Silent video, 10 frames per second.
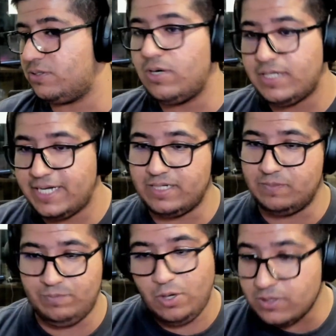content and
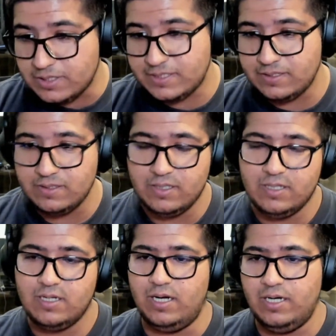blogs
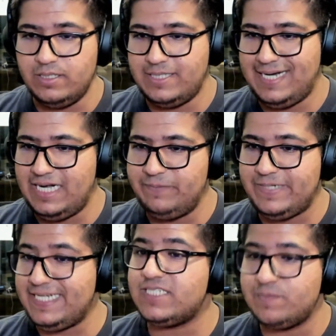that help
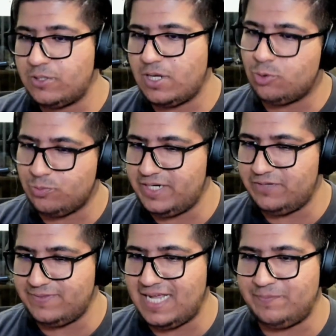teach about how to build
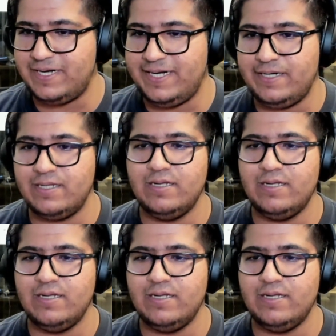with Appwrite.